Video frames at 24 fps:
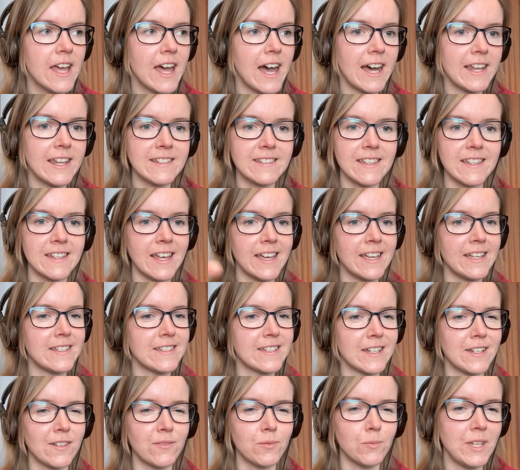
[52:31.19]
and it's a nice
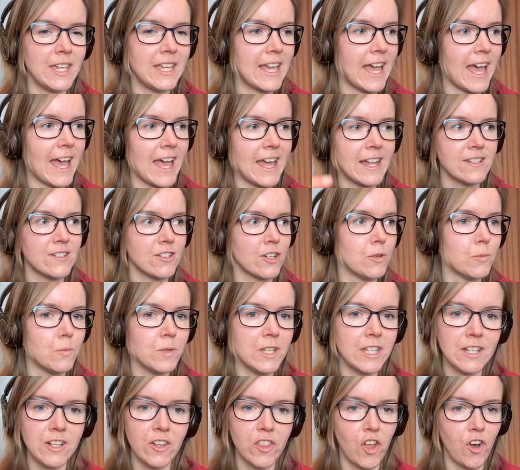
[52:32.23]
kind of weekend or
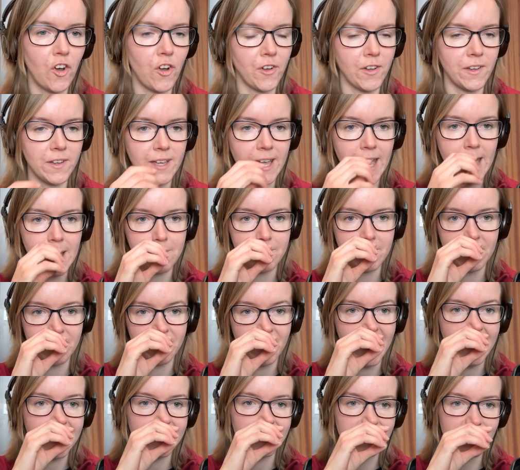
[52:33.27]
week-long
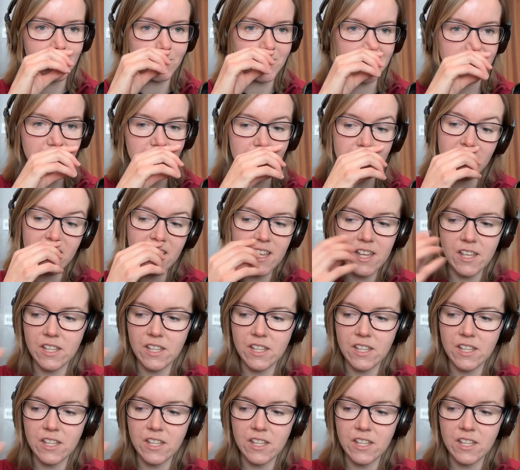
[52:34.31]
event, which,